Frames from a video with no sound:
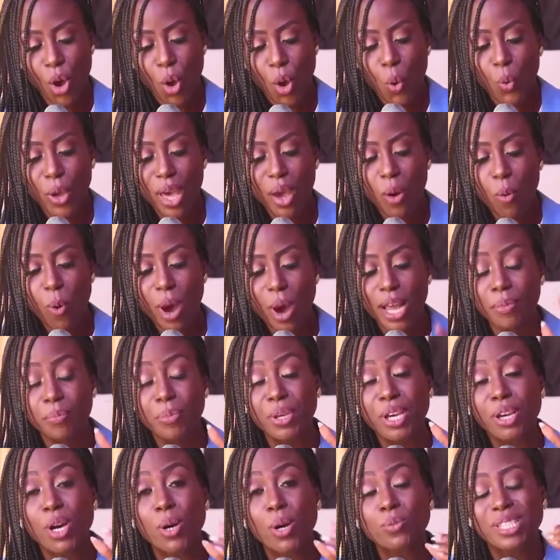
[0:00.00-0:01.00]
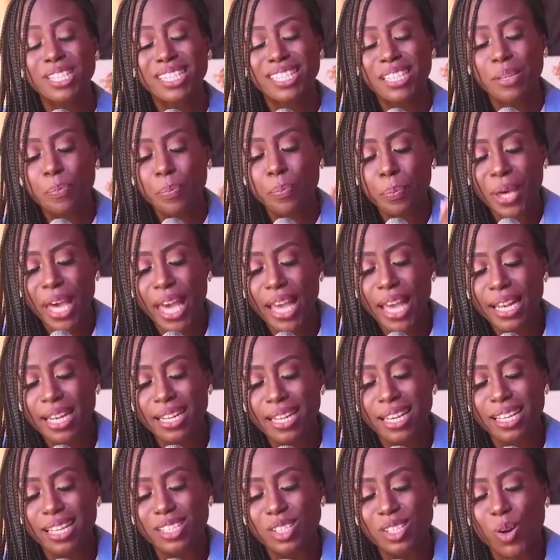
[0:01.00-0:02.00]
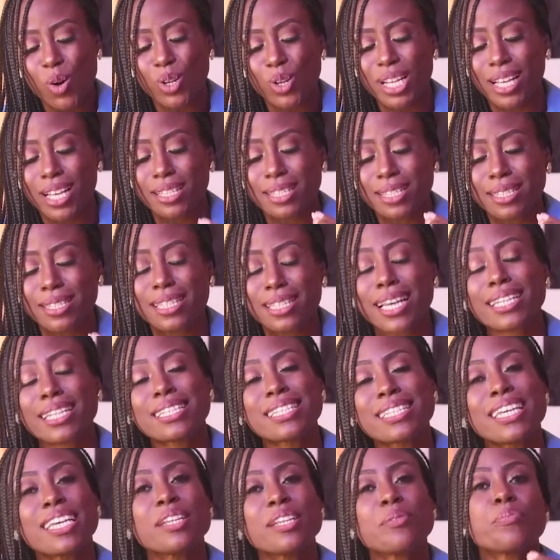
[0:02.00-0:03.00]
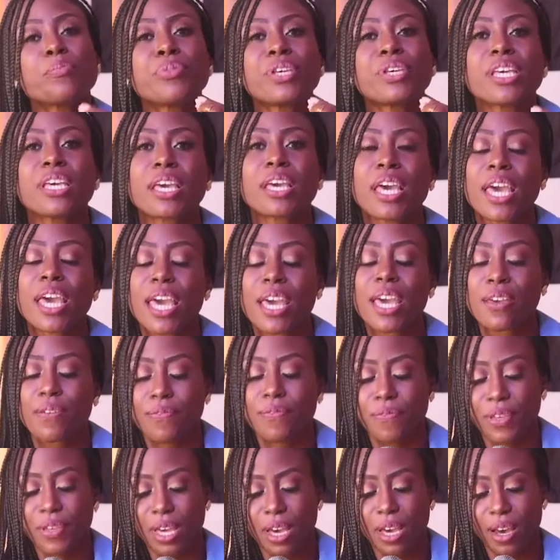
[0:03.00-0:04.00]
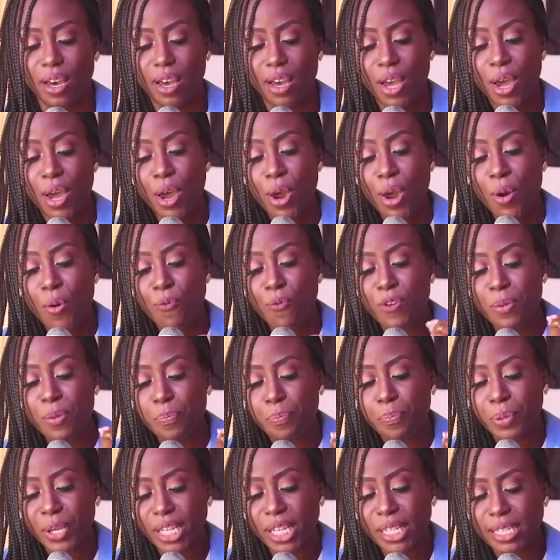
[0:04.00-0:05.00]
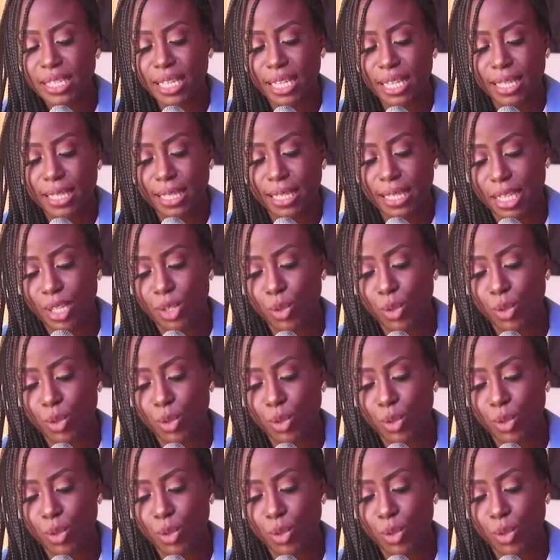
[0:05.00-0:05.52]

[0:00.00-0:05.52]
where one becomes dependent on a certain behavior repeatedly.